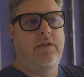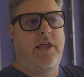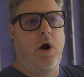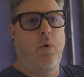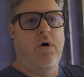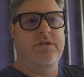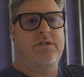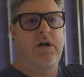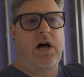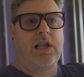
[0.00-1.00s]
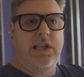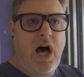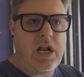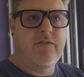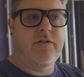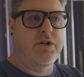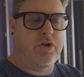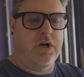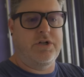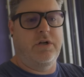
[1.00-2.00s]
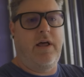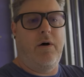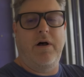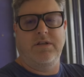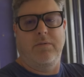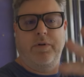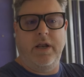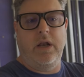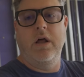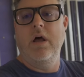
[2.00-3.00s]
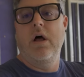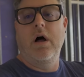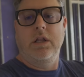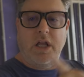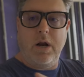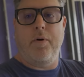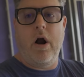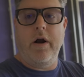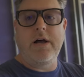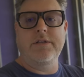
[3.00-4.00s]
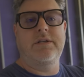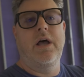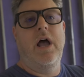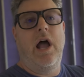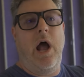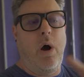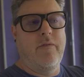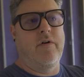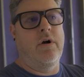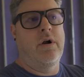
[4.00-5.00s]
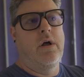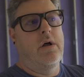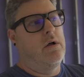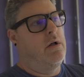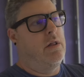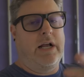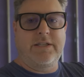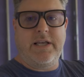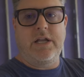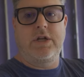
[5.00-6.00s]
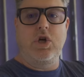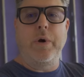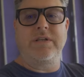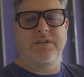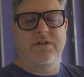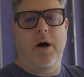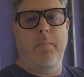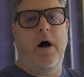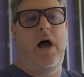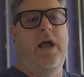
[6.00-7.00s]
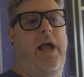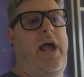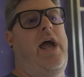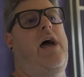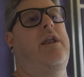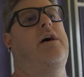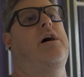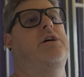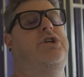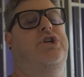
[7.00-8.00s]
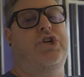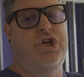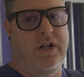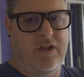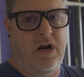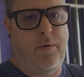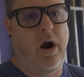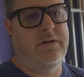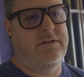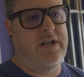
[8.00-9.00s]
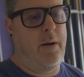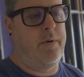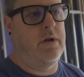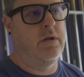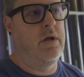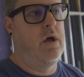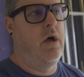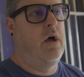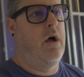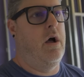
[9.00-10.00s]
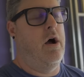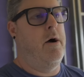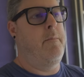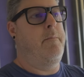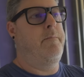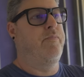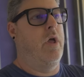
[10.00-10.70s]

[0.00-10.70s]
there was a lot of construction that has completed, a lot of progress. However, like I said, 2 weeks has gone by and a shit ton of progress has happened. I'm